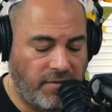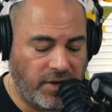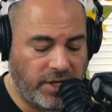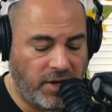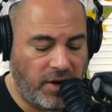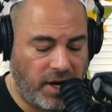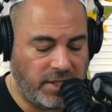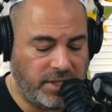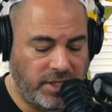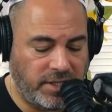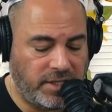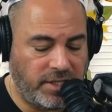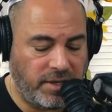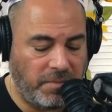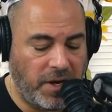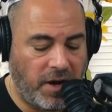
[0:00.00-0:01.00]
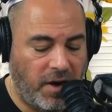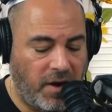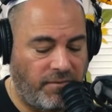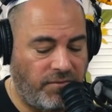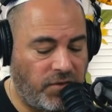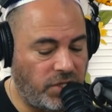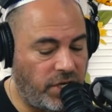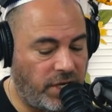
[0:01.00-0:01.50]
cover the cost of the SIM
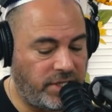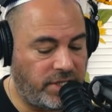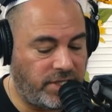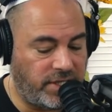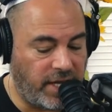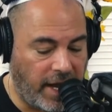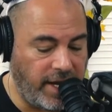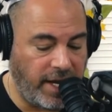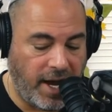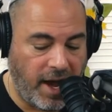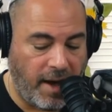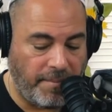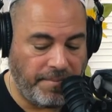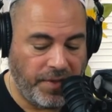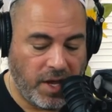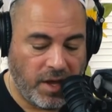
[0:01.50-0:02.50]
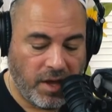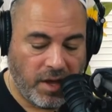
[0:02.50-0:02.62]
card for just signing up.